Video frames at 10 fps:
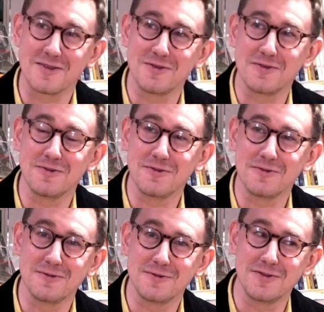
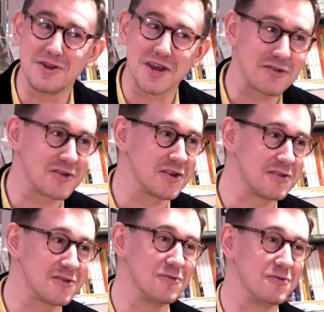to gesture
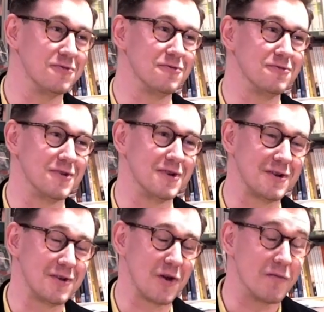to,
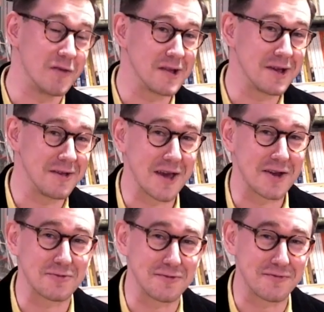obviously,
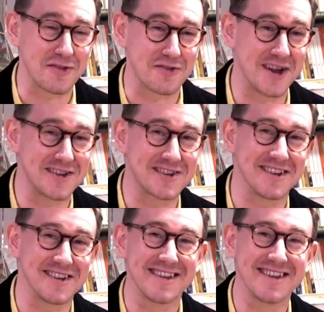sexual
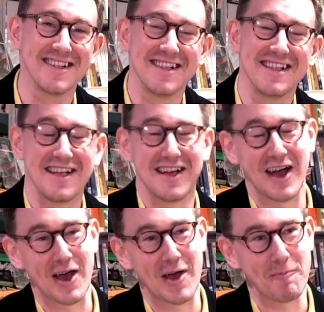frustration.
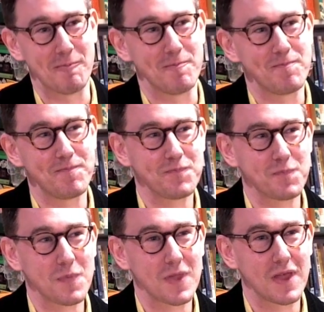I
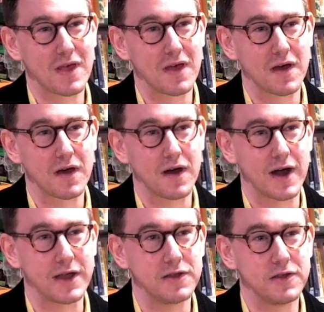
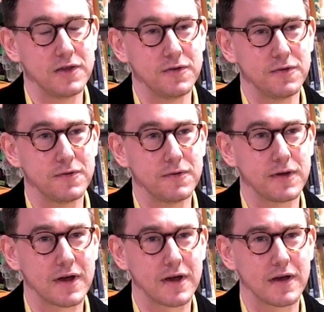knew
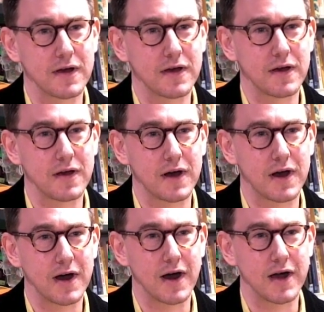
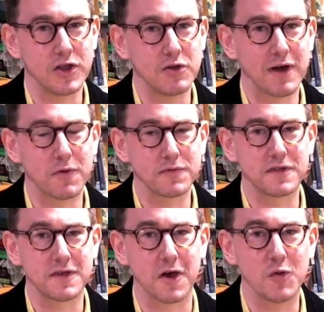I
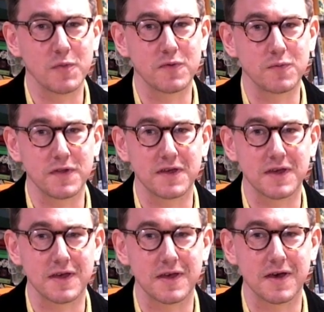wanted to open
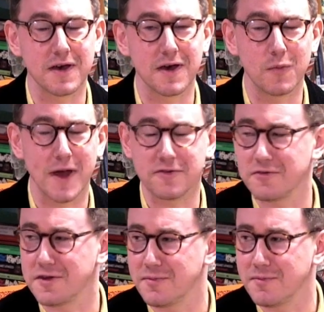with a wet
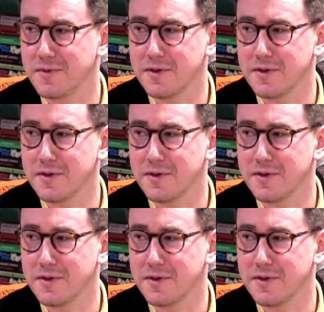dream.